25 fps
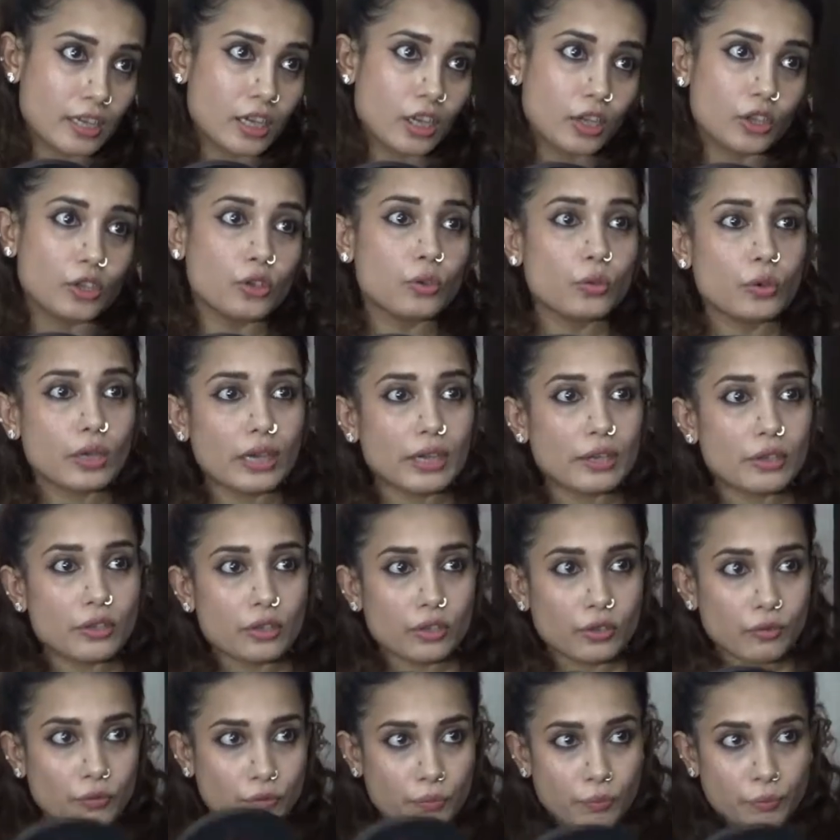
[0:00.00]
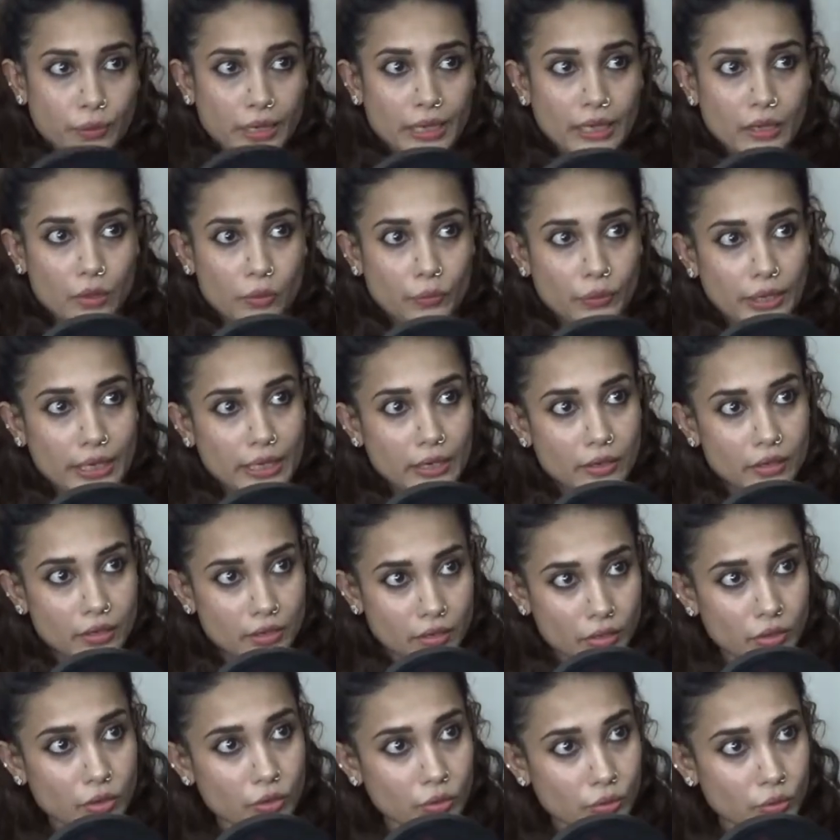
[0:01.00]
mm-hmm. you kind of break where,
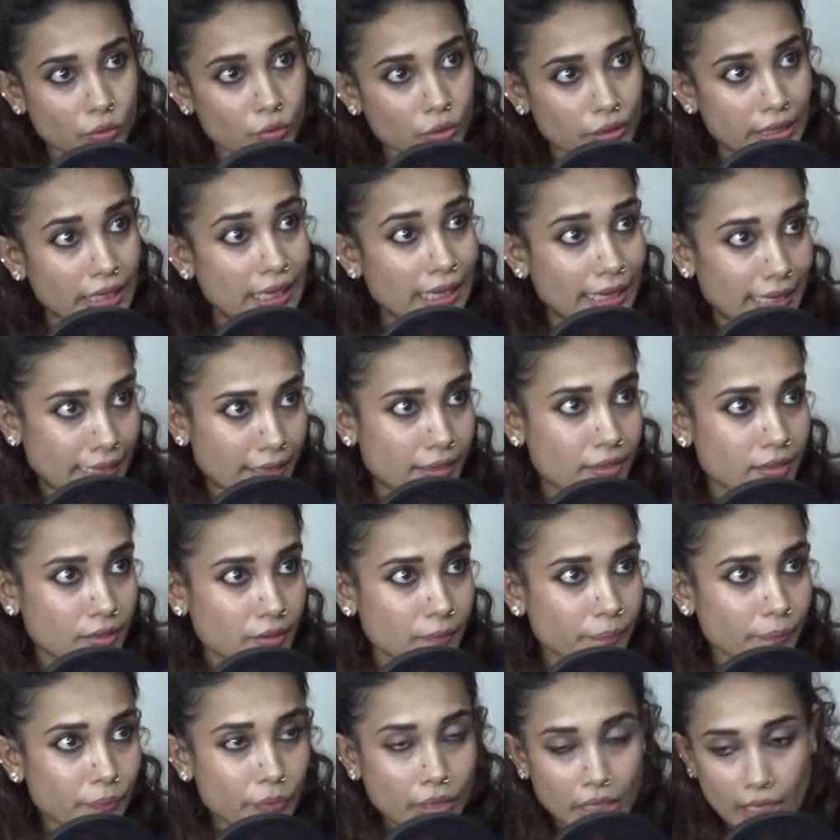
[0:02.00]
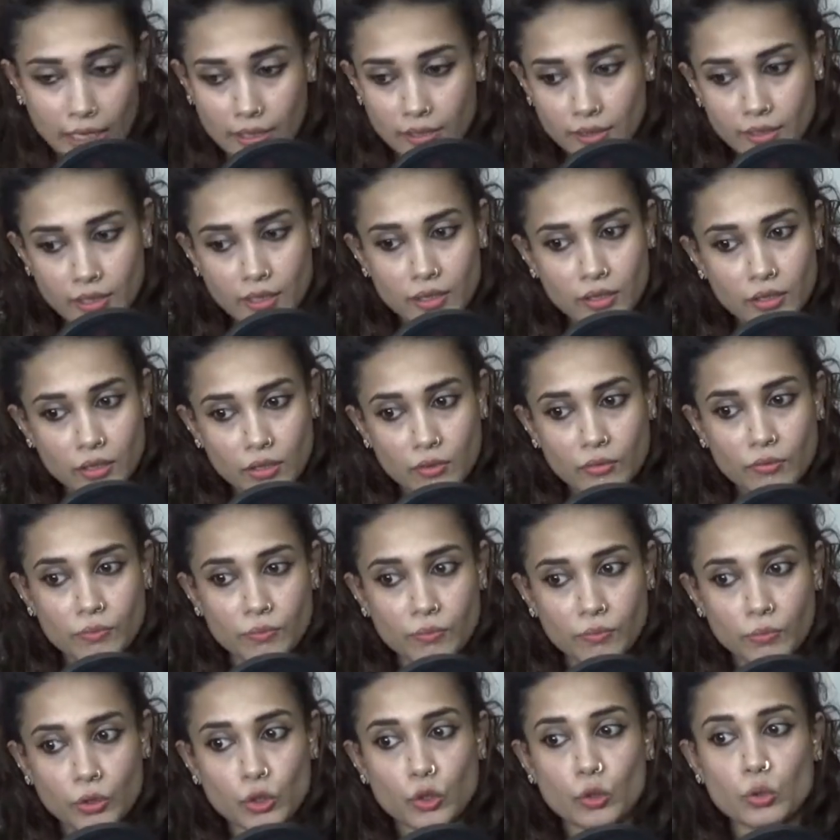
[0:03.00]
you know, they lack, mm-hmm. and then
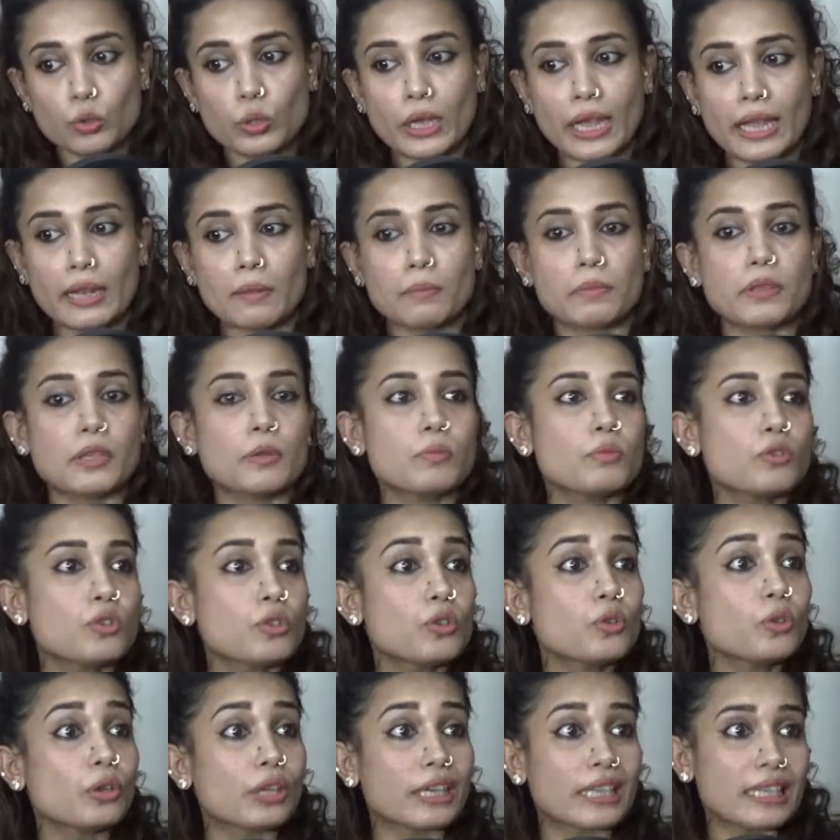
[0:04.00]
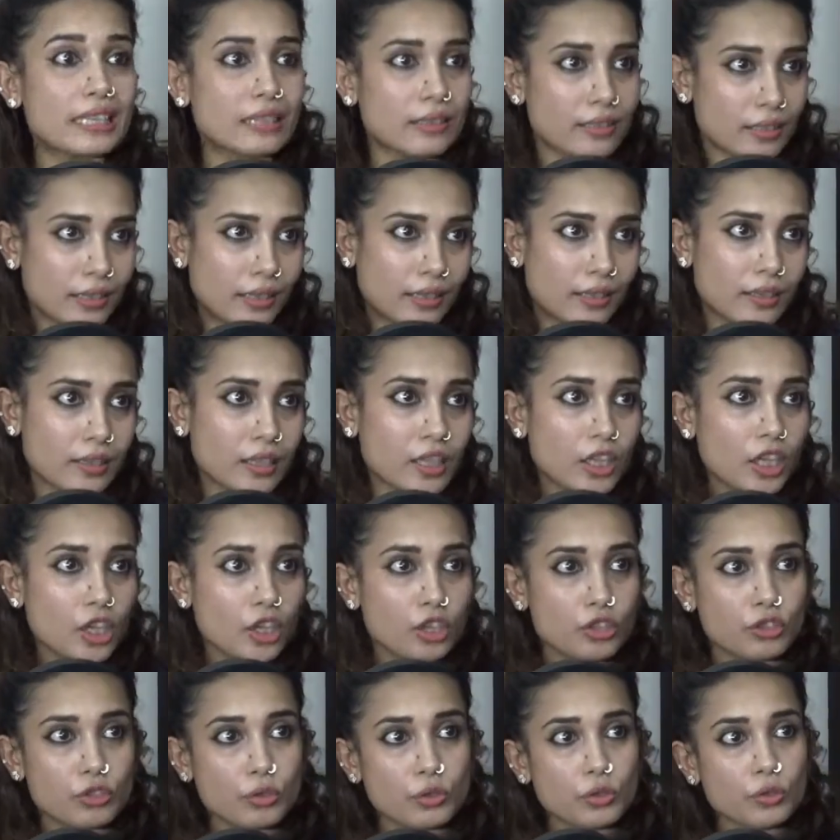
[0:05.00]
you help them to rethink.
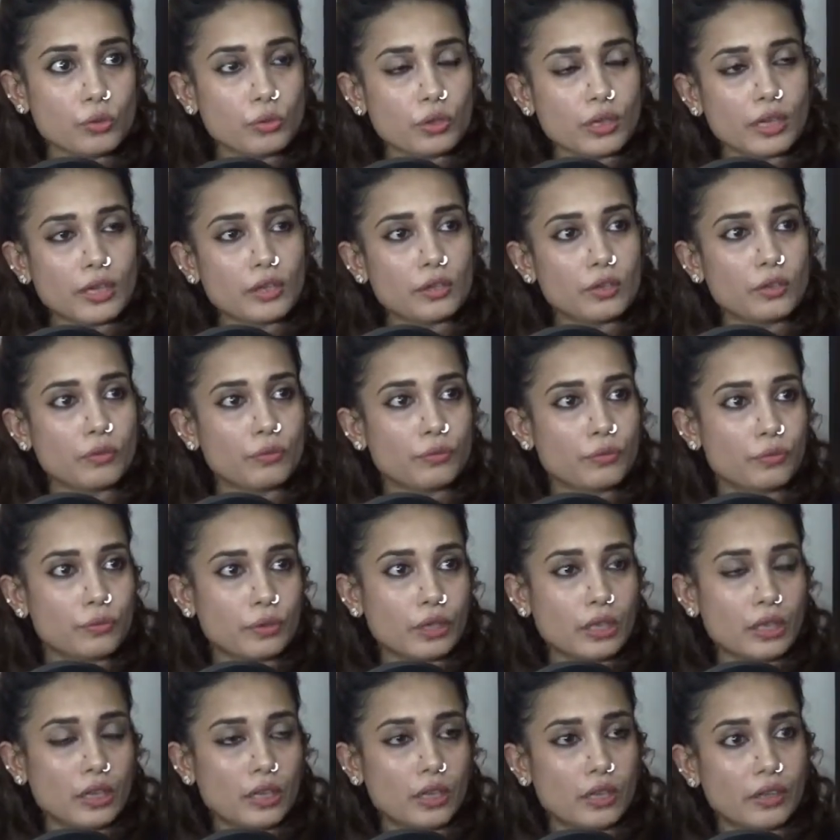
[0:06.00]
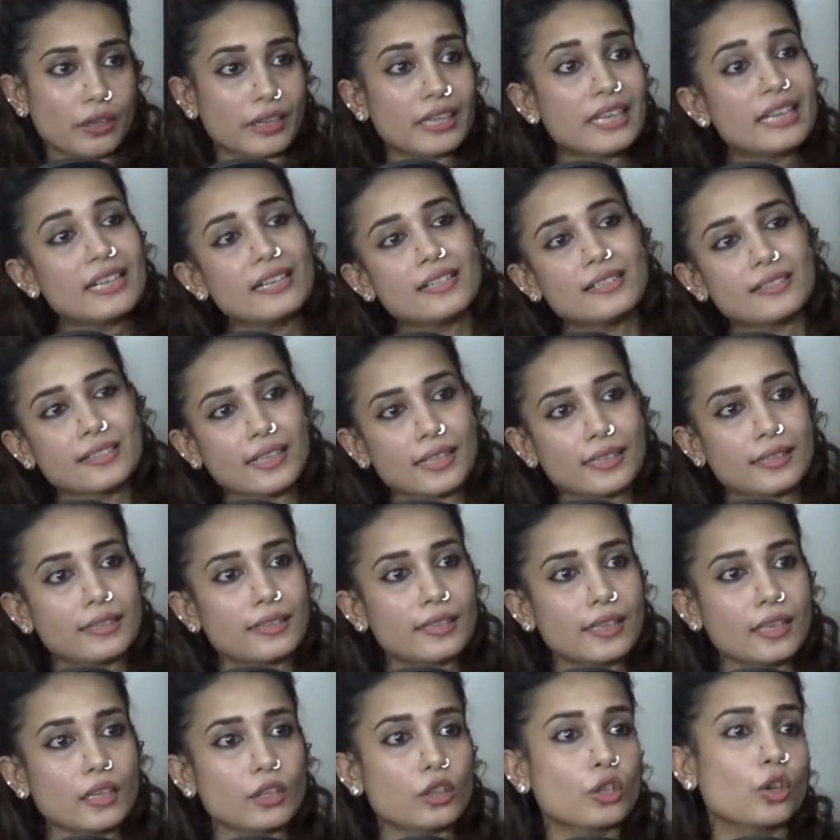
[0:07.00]
So you kind of redesign
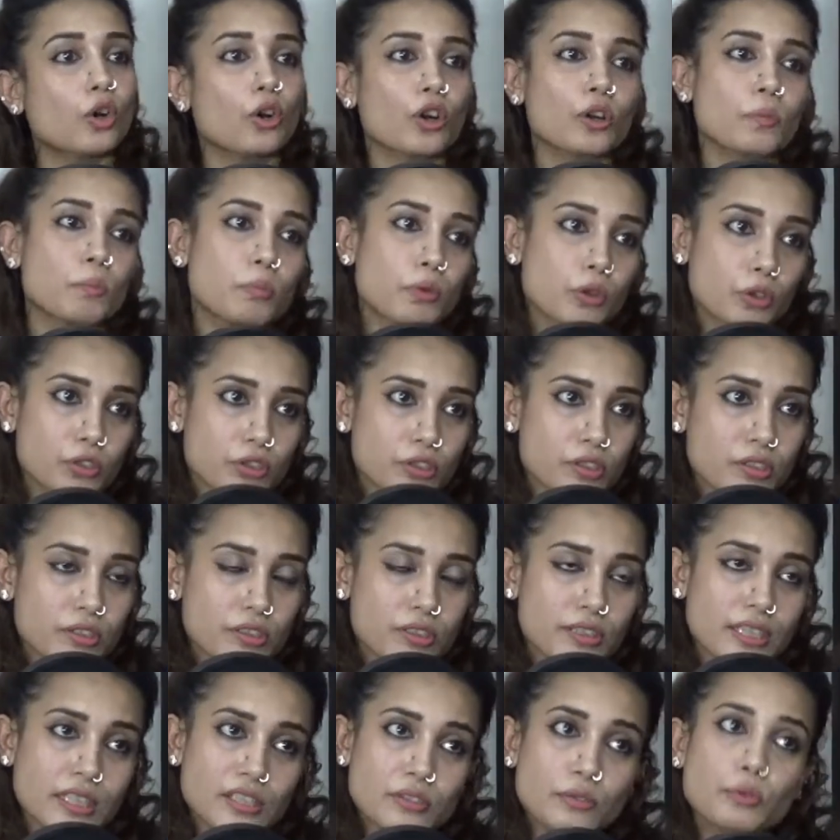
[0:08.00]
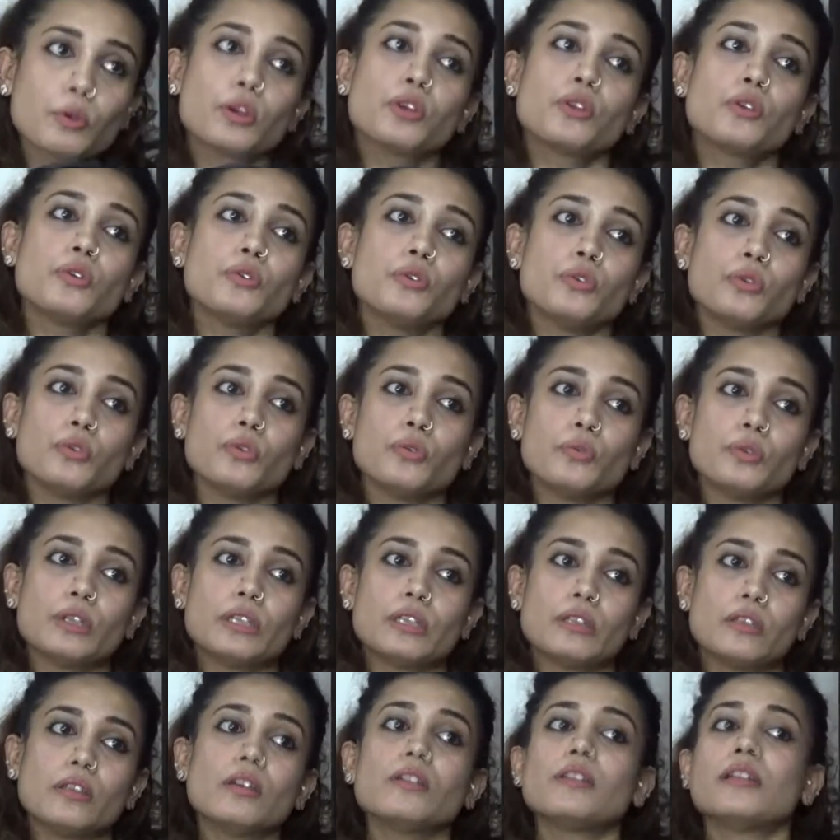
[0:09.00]
their thought process. That's what you do
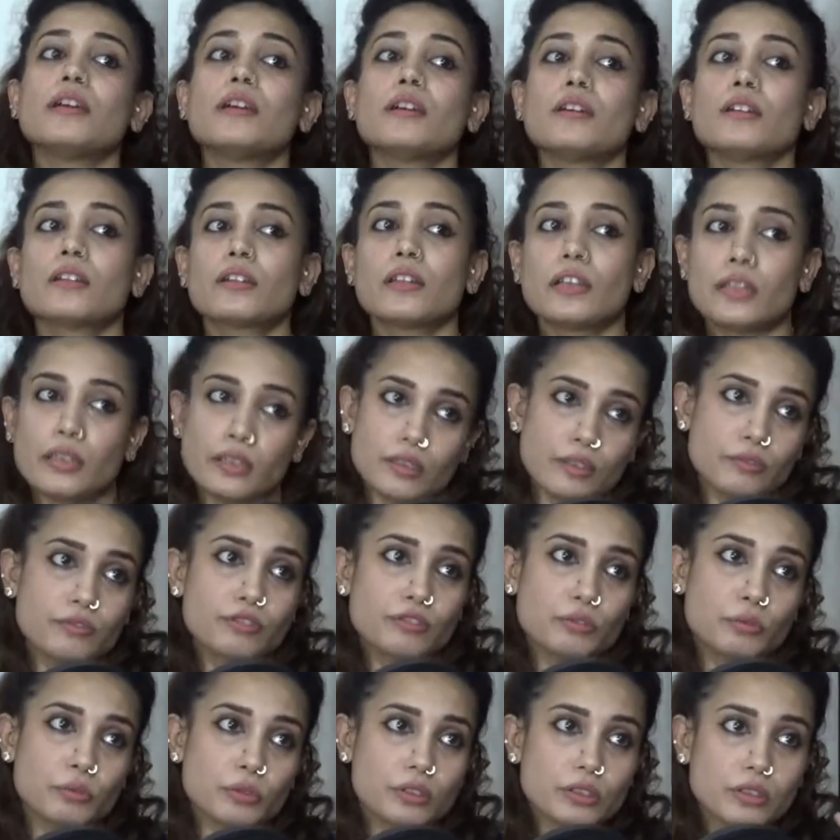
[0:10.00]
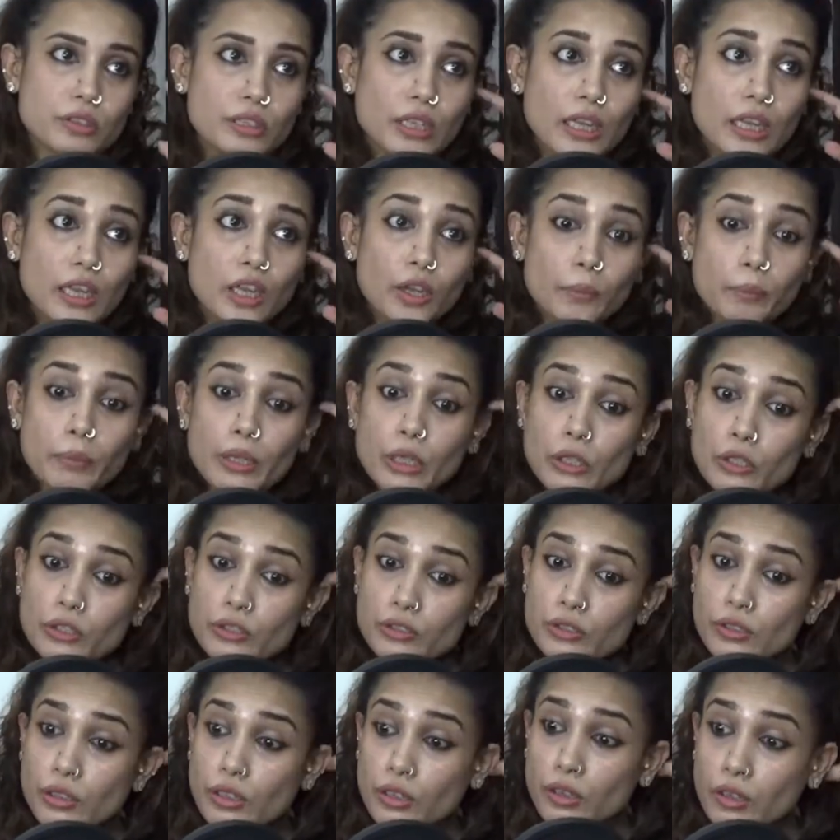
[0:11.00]
with the creative students,
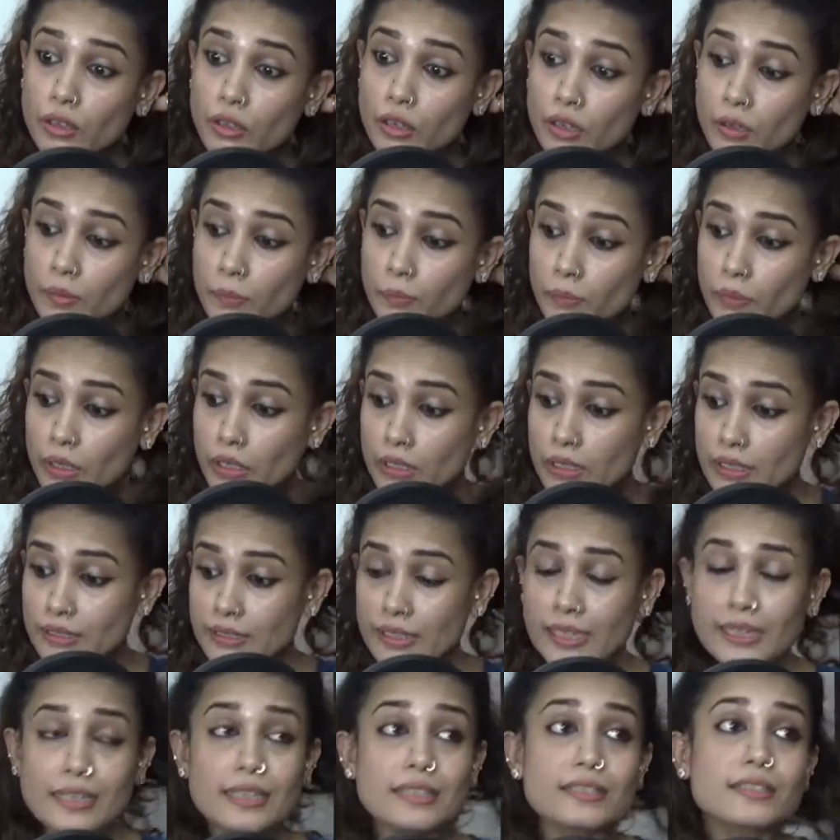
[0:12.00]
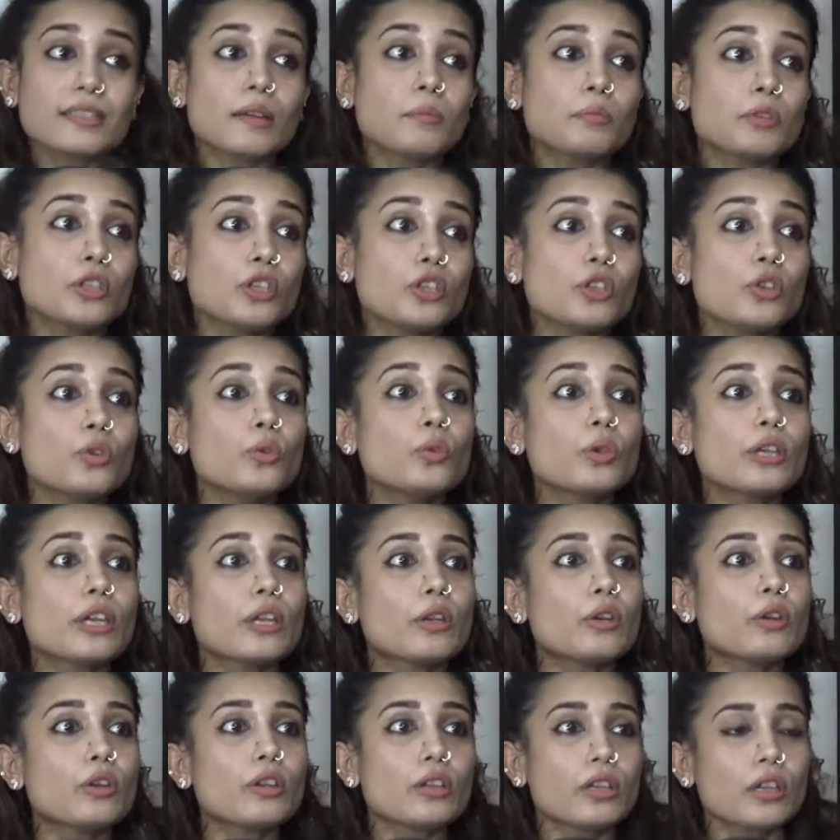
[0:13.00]
because uh, design is something you
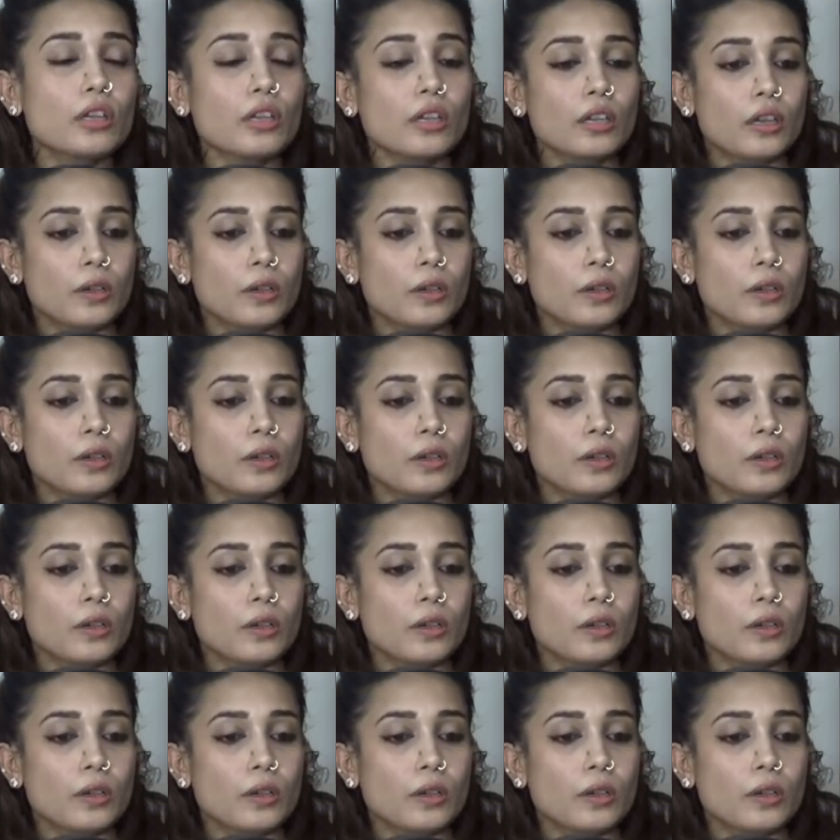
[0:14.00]
cannot